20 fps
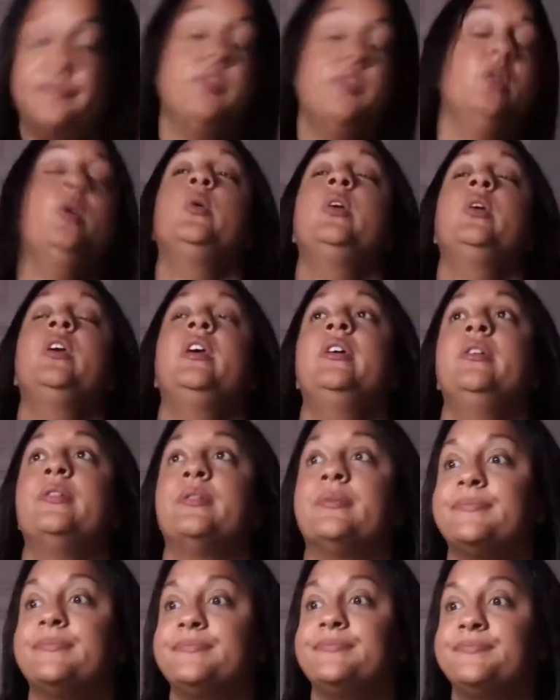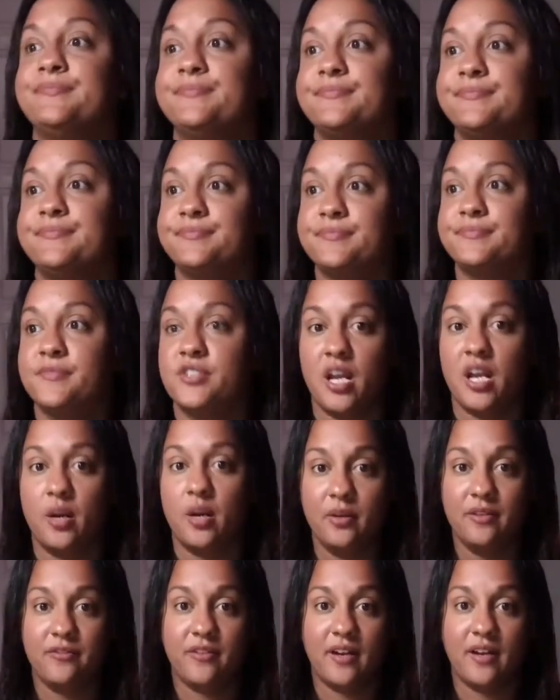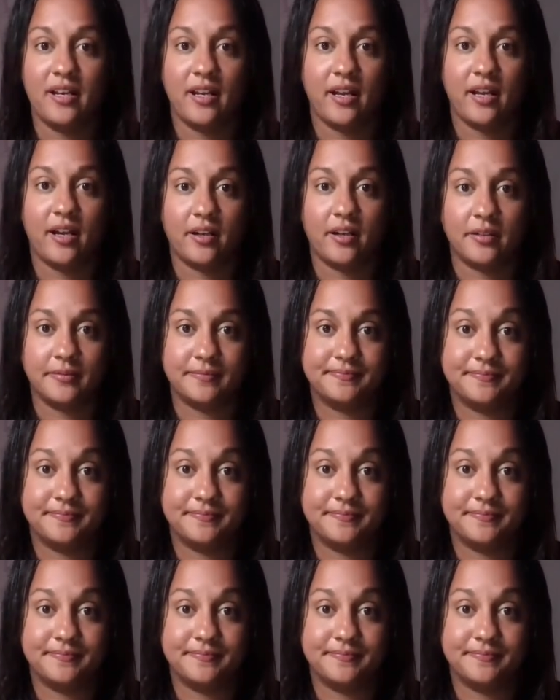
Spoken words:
Who are you? Shall we find out?